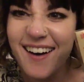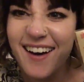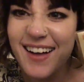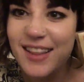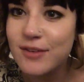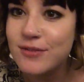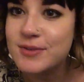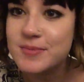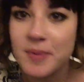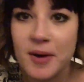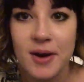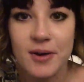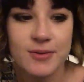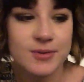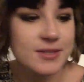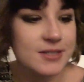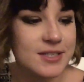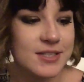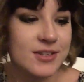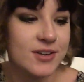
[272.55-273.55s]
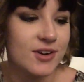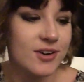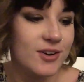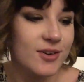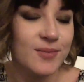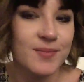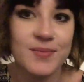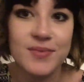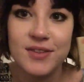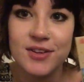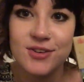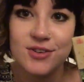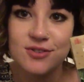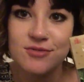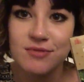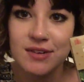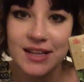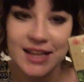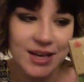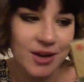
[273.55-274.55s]
I love Sprouts, so they're
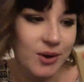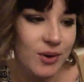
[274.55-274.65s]
just really